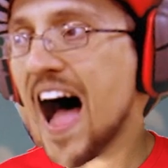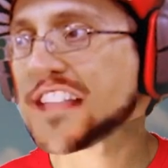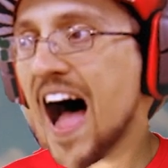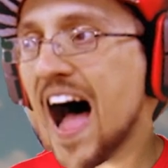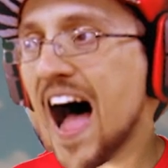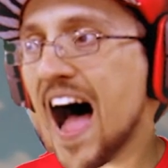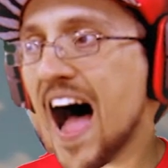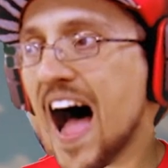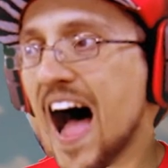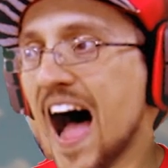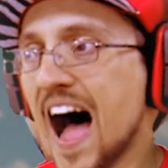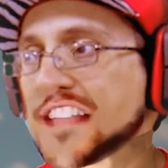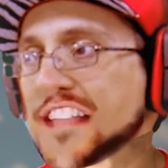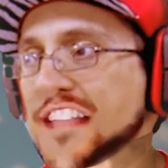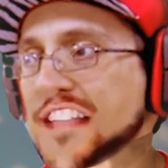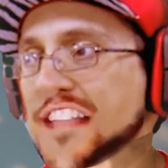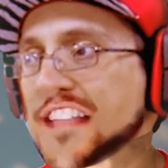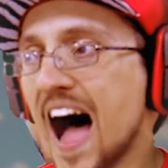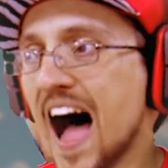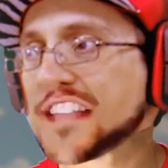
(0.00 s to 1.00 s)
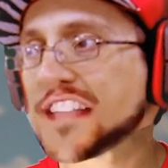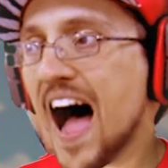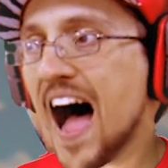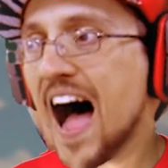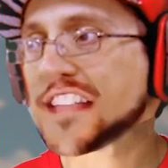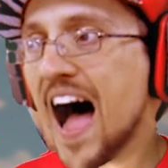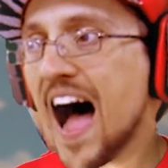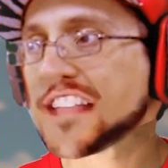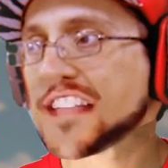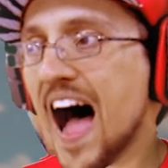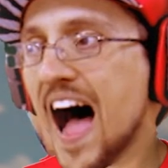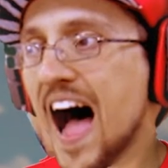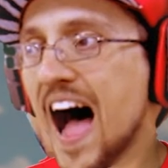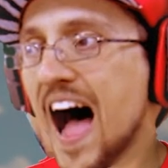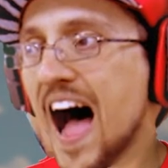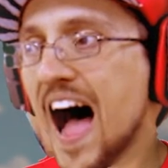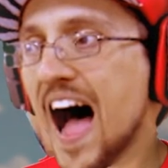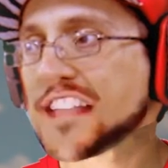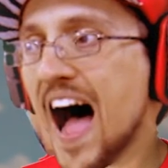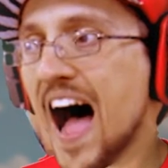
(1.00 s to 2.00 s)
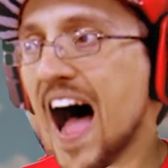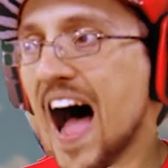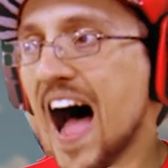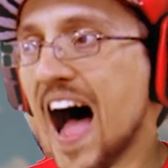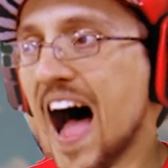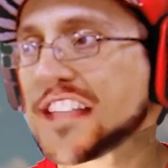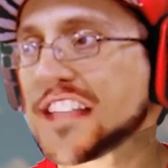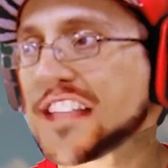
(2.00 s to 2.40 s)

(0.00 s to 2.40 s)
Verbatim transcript: Steve! Open up our toys, man!